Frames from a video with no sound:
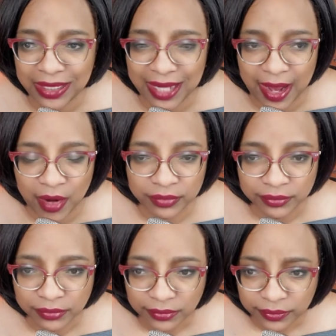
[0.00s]

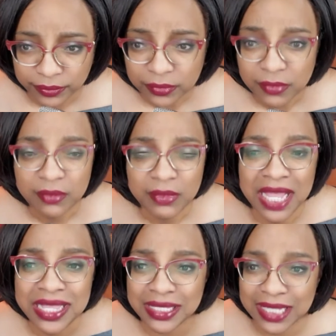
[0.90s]
now
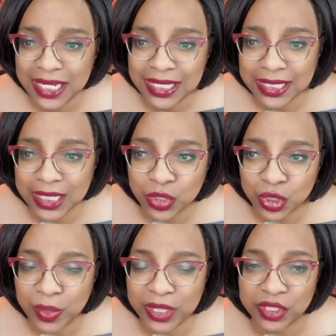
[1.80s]
and the CDC
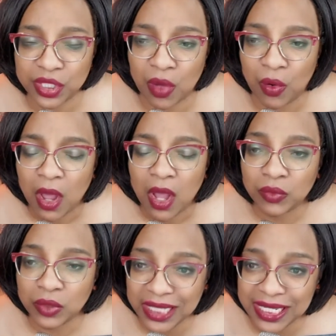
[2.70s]
two weeks ago
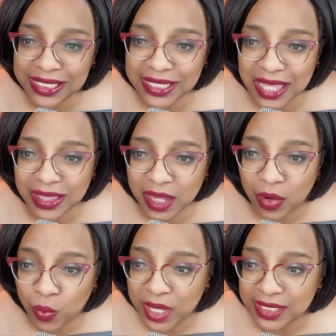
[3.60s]
released that
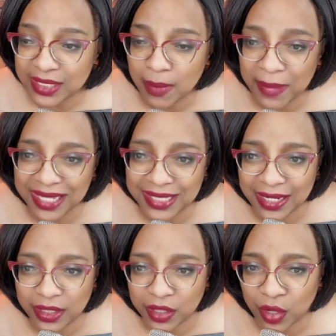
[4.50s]
there was a
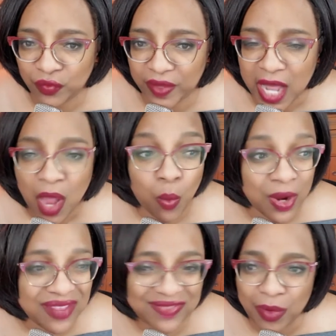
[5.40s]
mandated COVID.
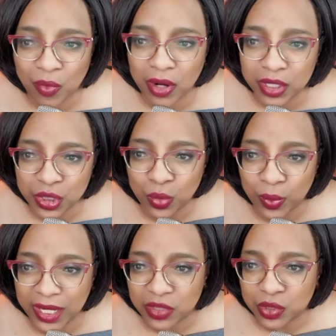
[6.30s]
What if they were on a two
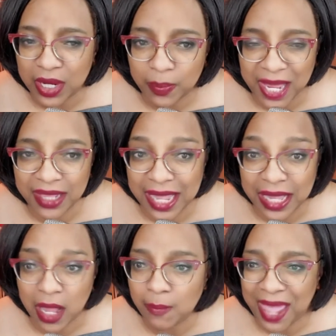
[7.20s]
week trip and they
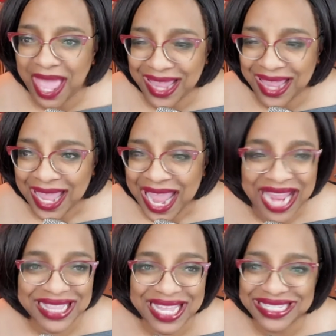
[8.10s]
come back
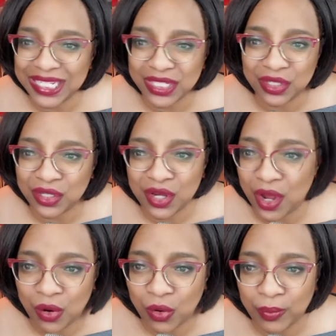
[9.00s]
and they didn't
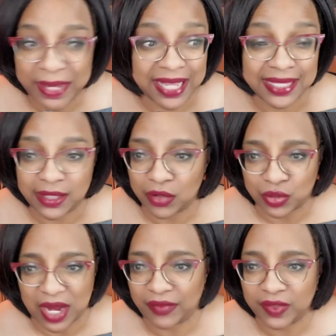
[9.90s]
know because their
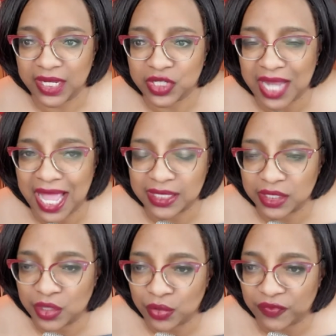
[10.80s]
travel agent
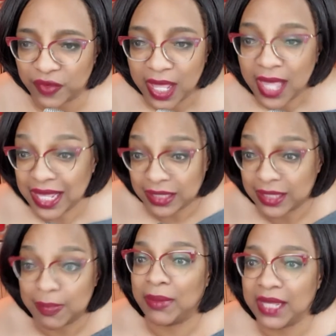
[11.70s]
hasn't notified? They,
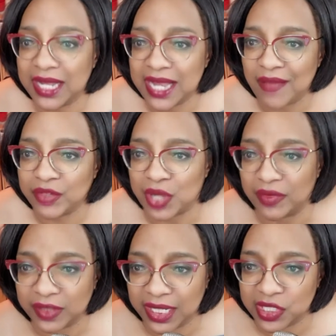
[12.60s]
maybe they didn't have a
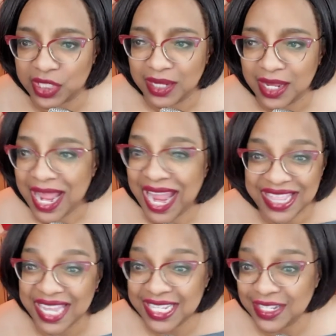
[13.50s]
travel agent and
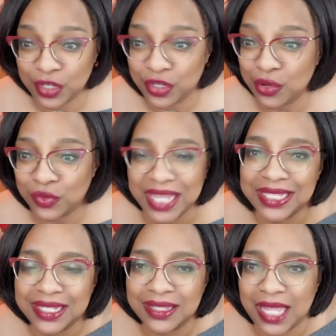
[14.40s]
they didn't, you know, they
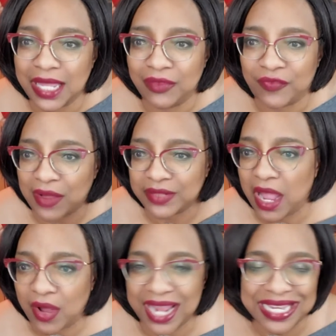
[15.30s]
didn't, they found
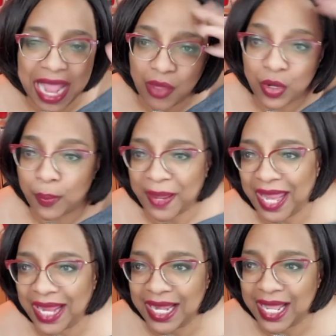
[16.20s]
out and now they're
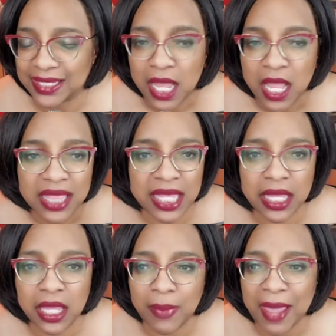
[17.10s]
panicked
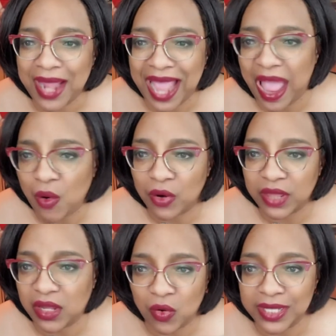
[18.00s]
thinking about how are
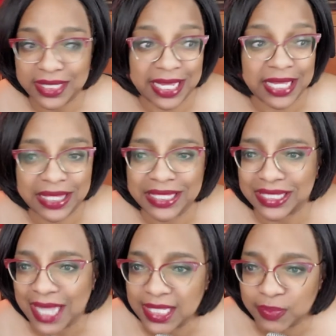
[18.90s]
they going to get this
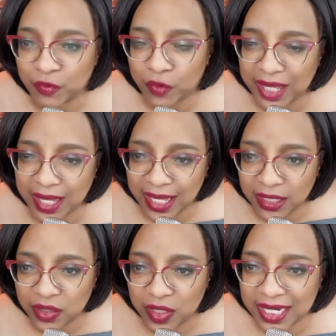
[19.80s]
test before they can get
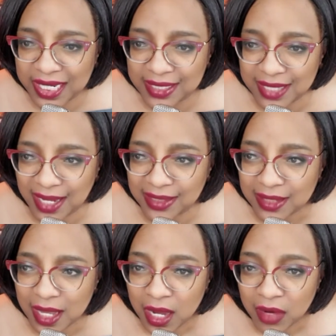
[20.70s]
into the United
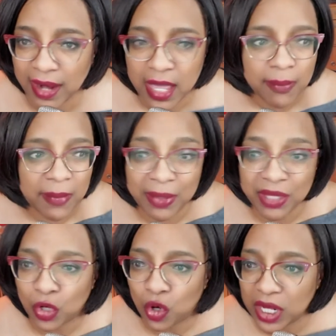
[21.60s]
States, right? Maybe
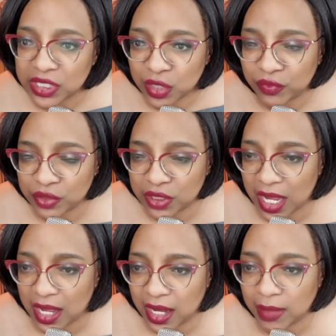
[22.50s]
the crossover
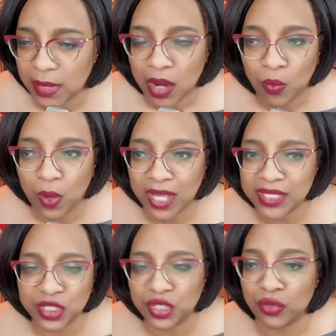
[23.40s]
time
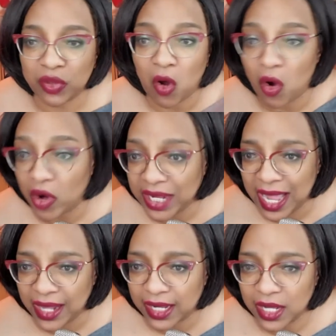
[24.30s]
was, you know, they're already
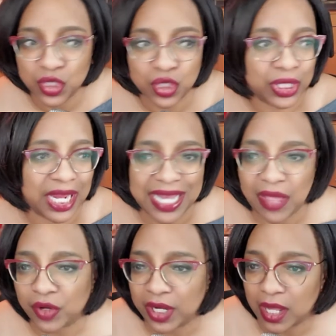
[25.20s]
out of country and now
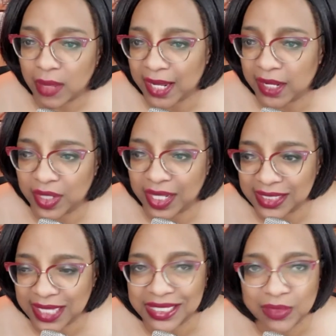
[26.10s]
they're going to come back to the United
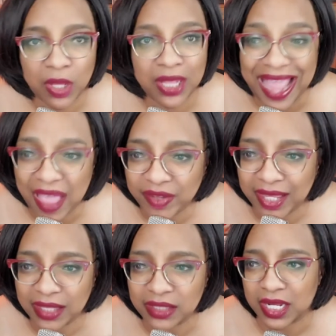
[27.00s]
States. And while well, an
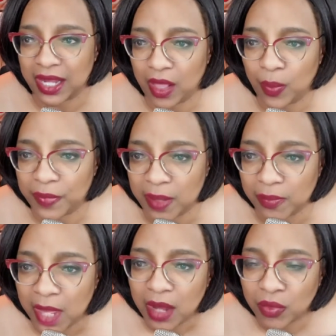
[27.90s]
advocate's going to help
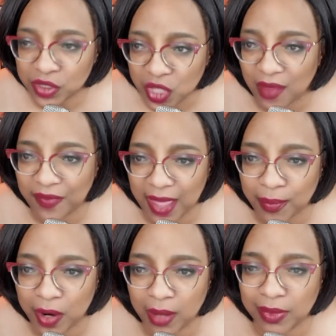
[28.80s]
them resolve
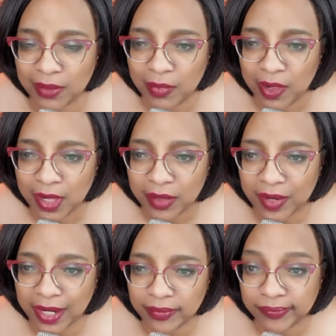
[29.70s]
that problem,
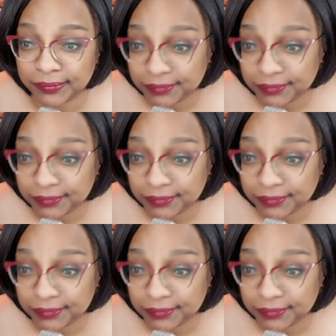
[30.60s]
right?